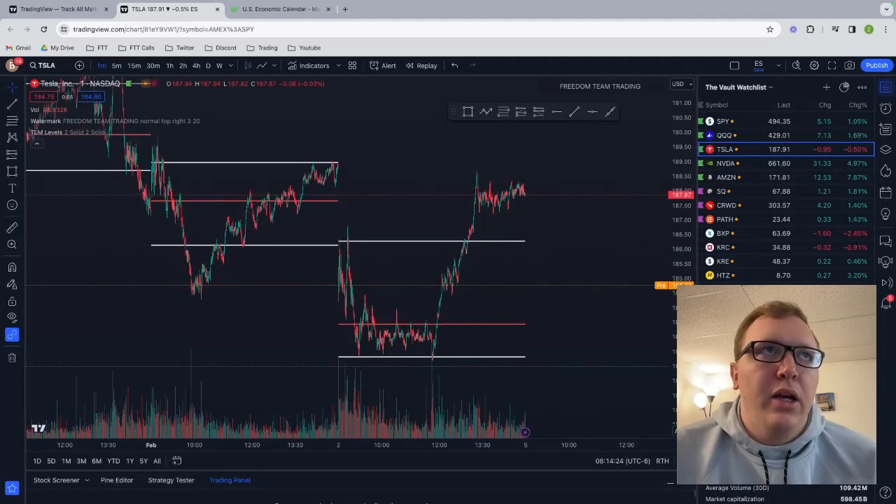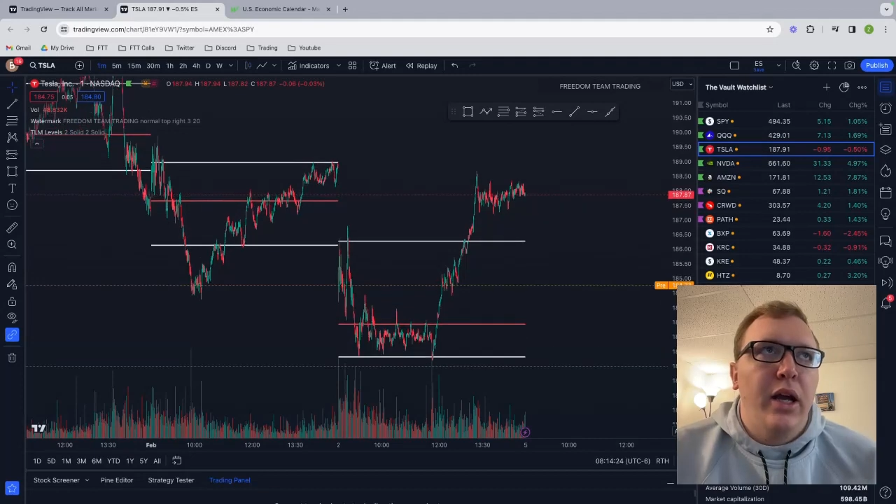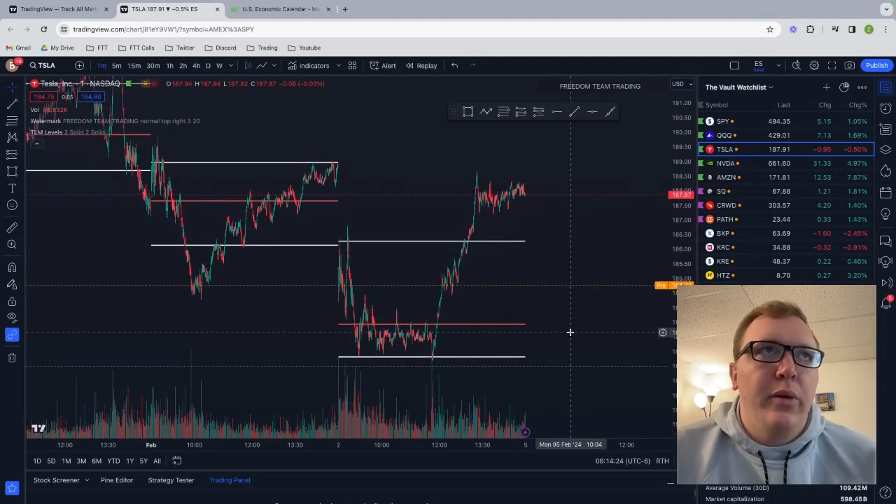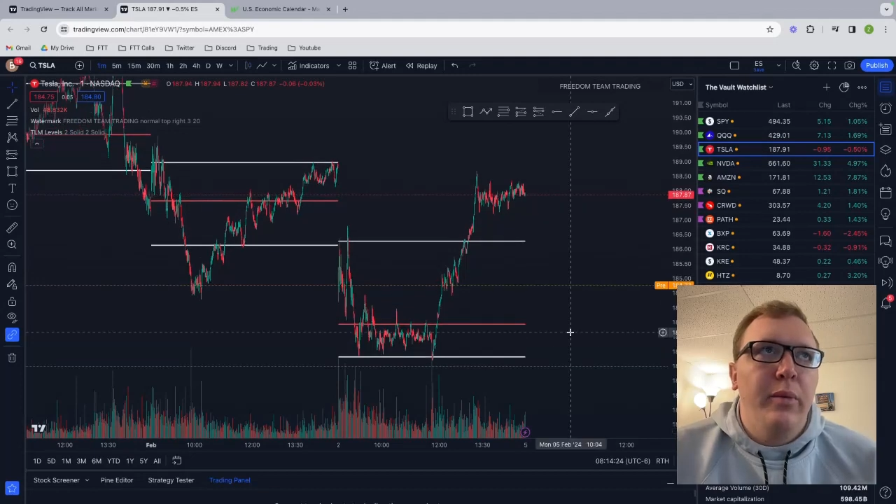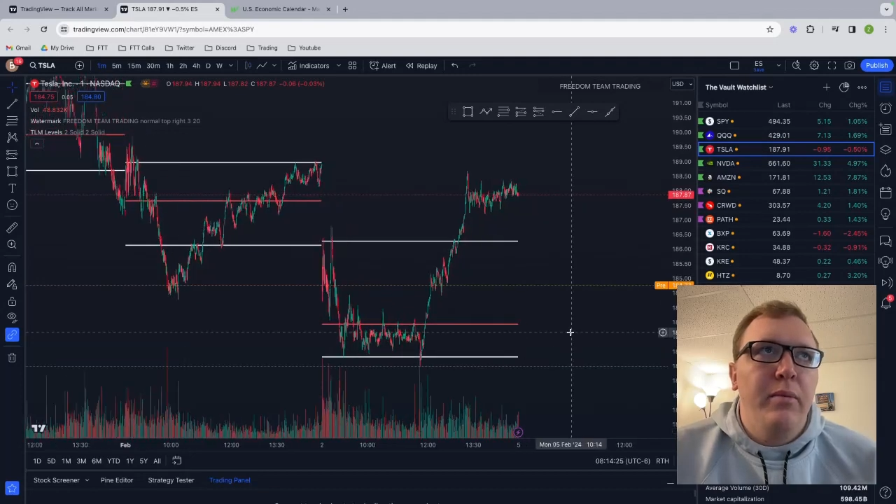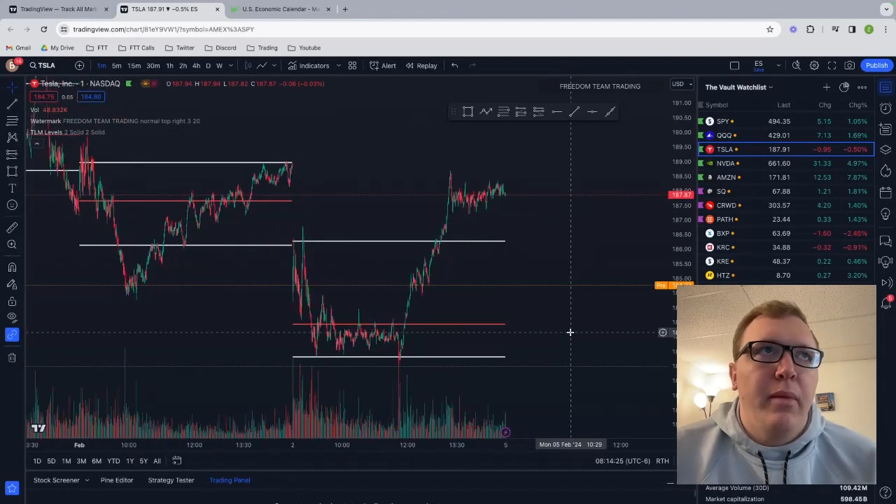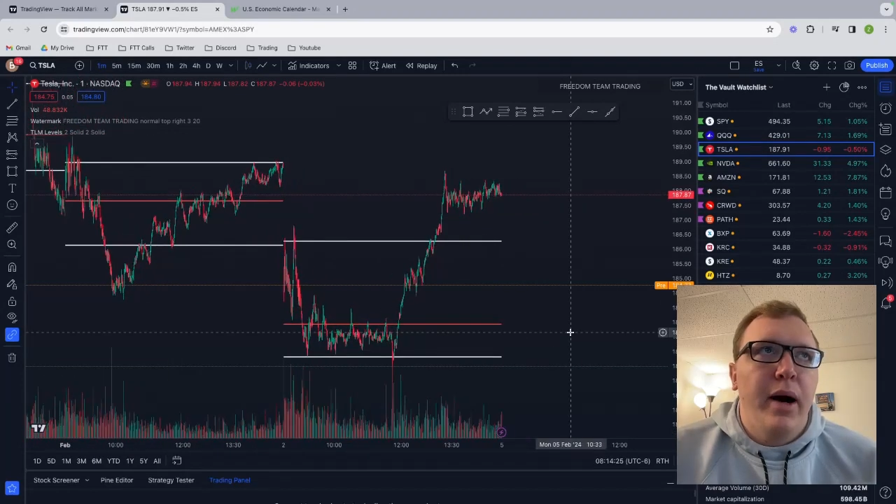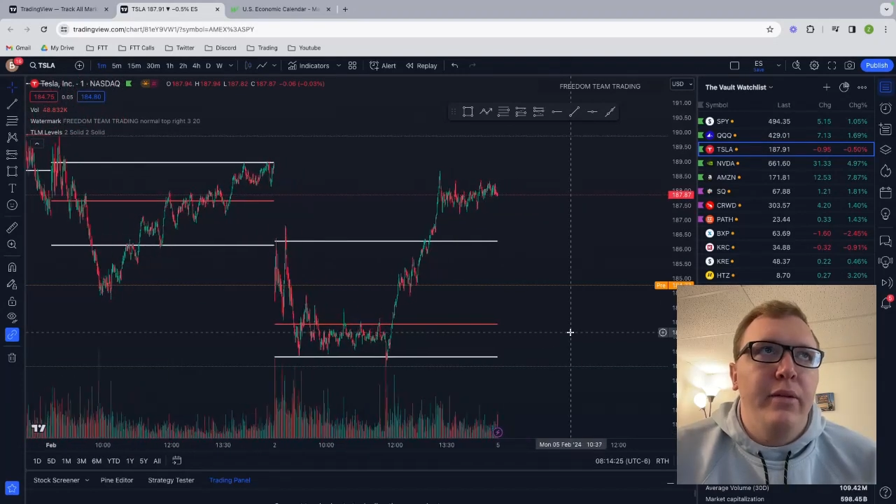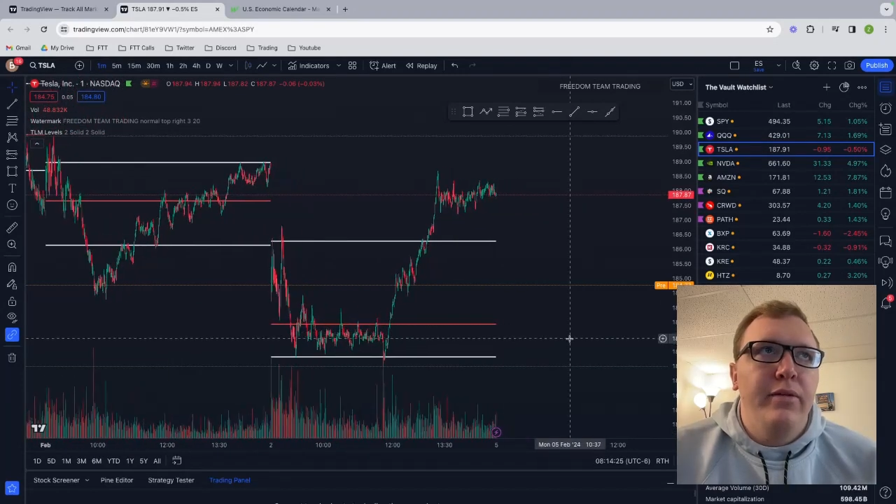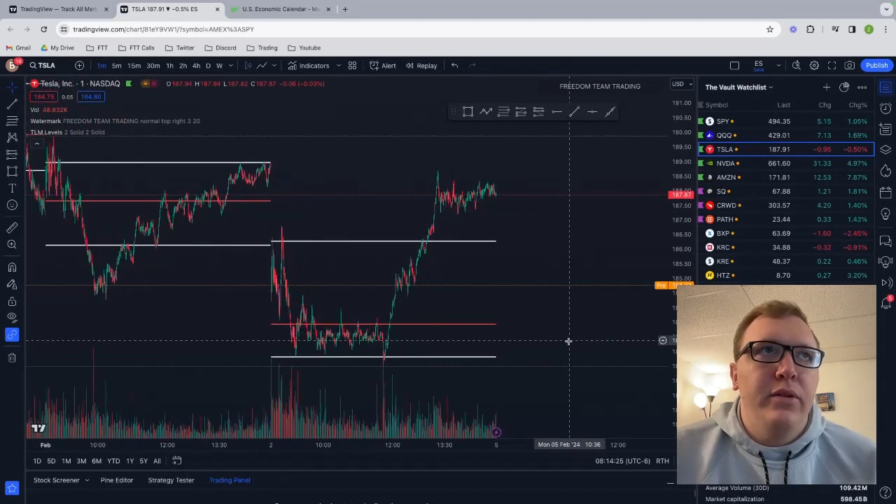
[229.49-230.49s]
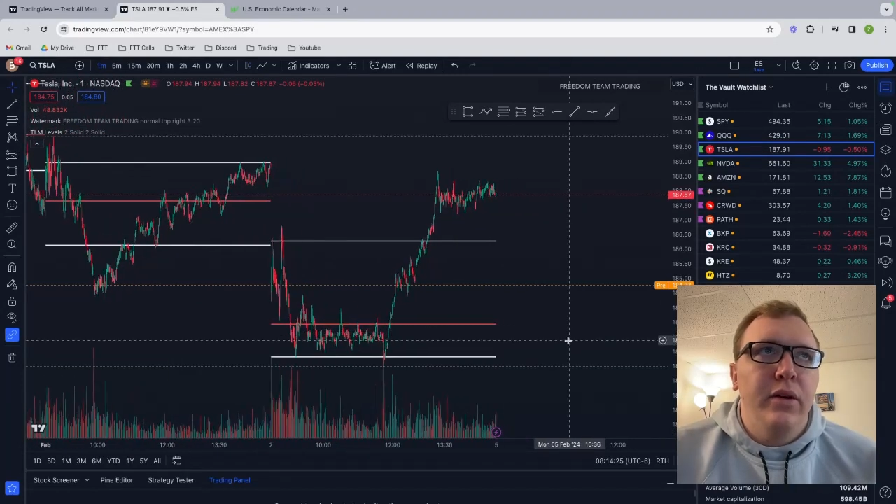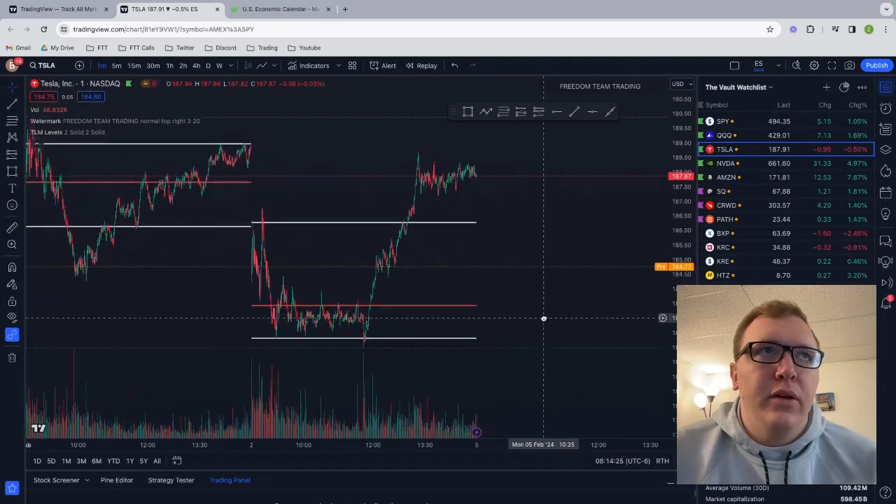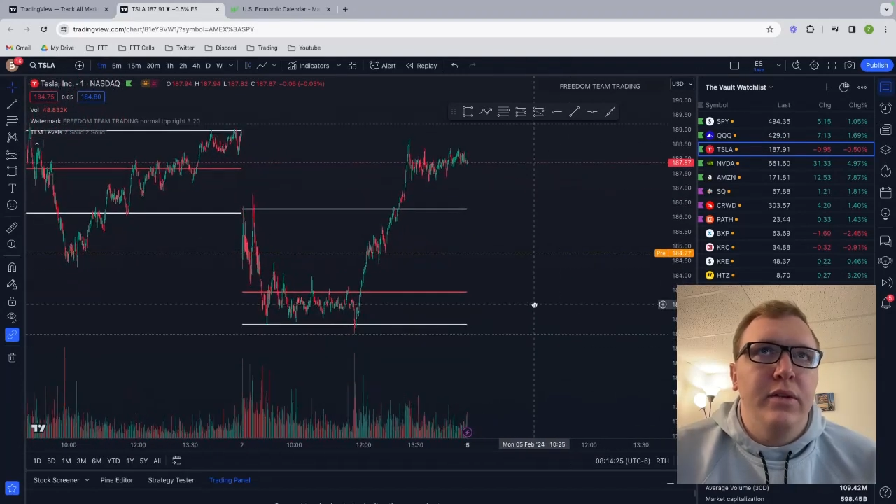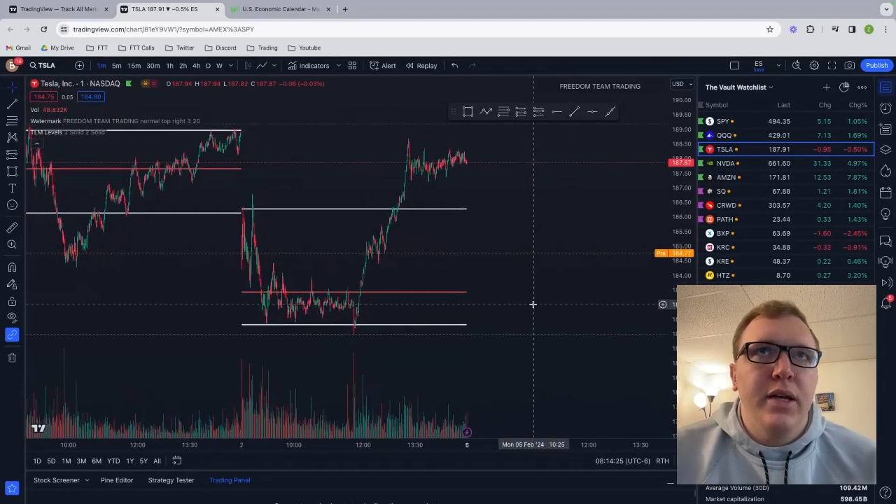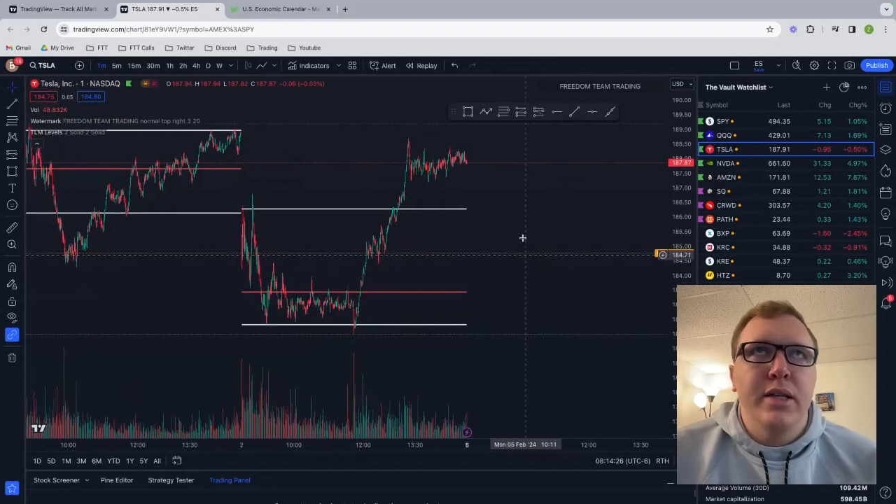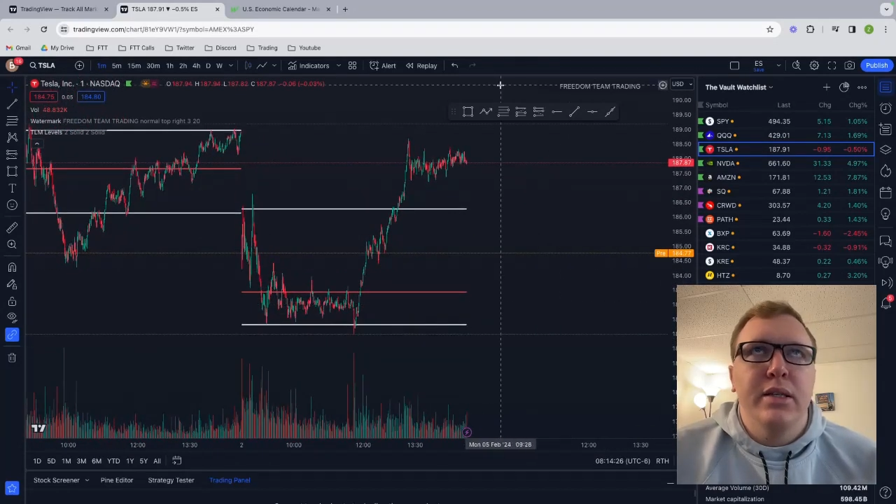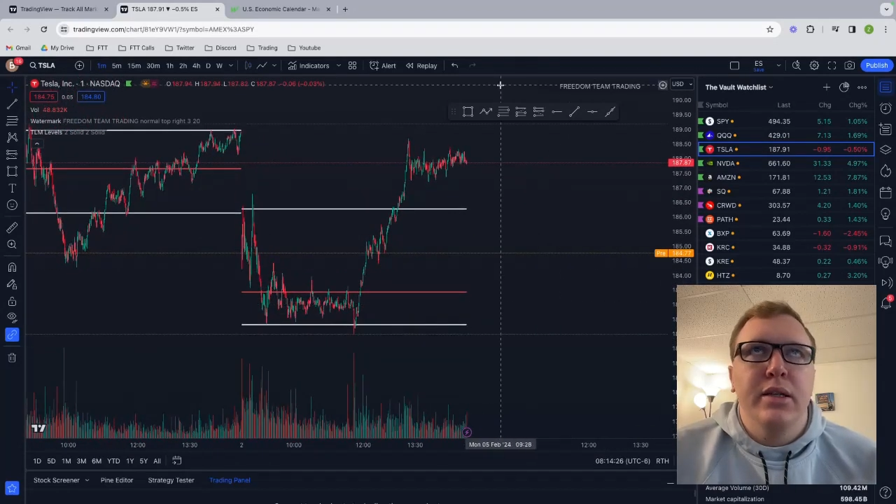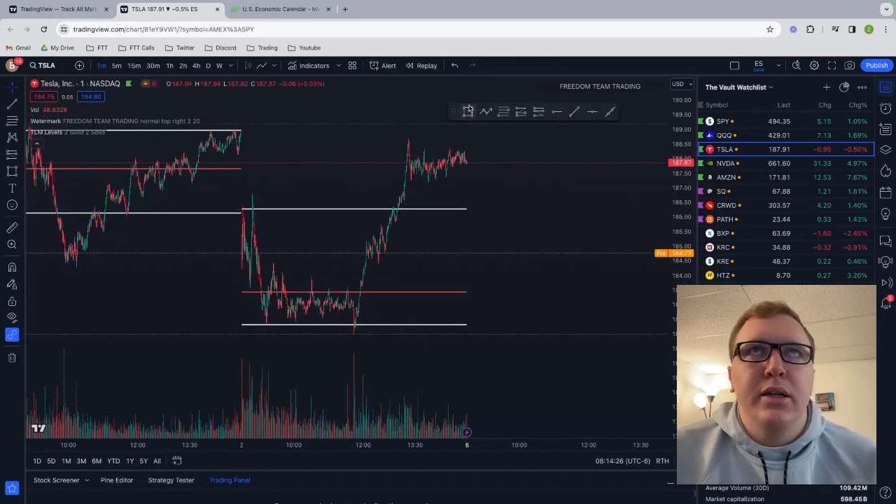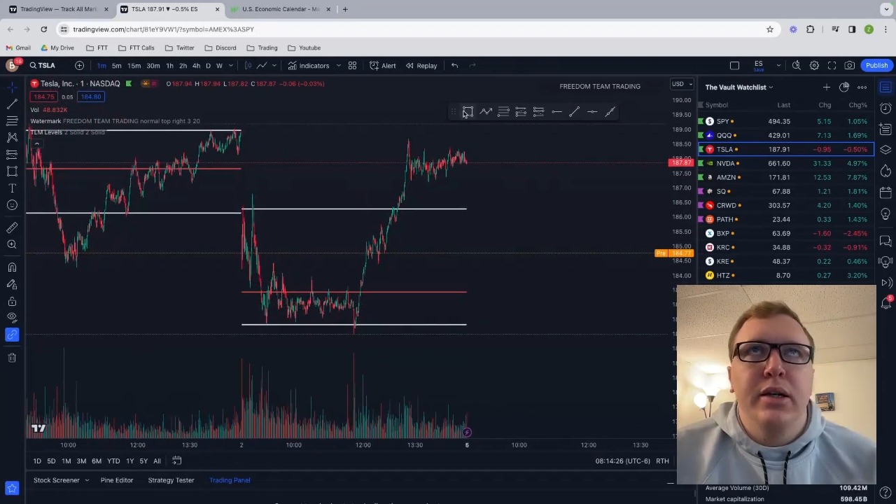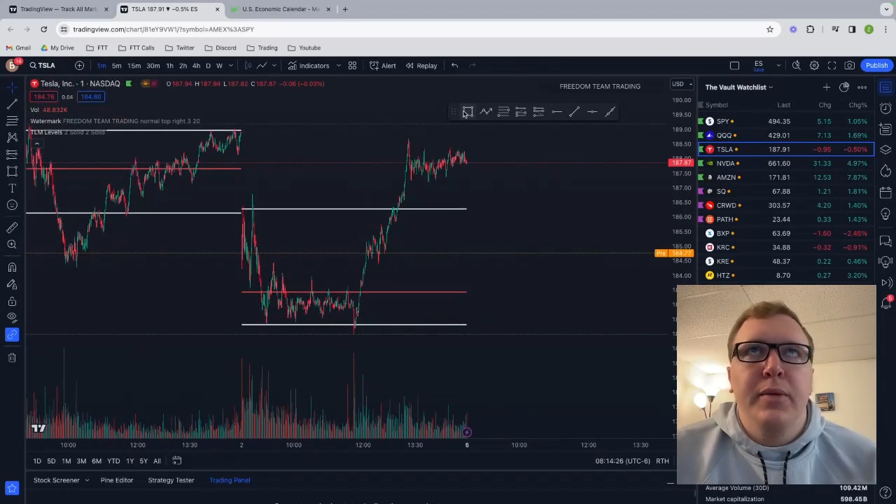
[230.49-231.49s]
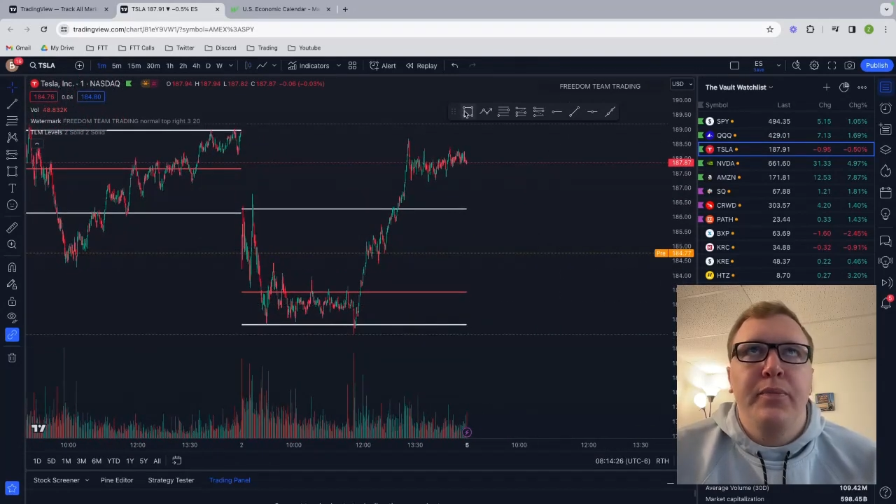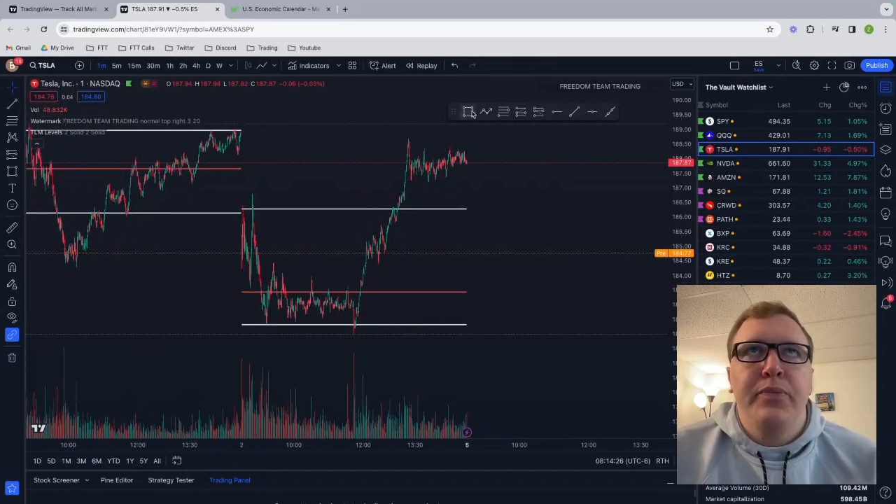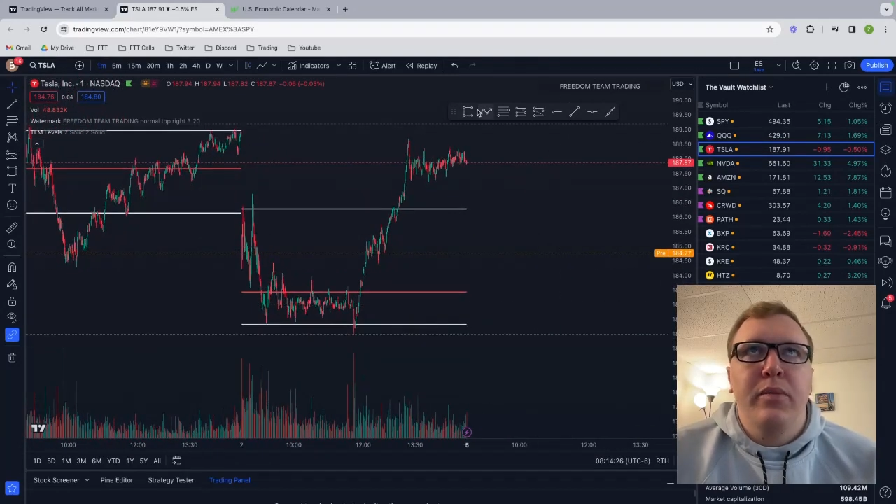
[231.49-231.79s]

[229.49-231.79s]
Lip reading: Kind of want to be mindful of Tesla here.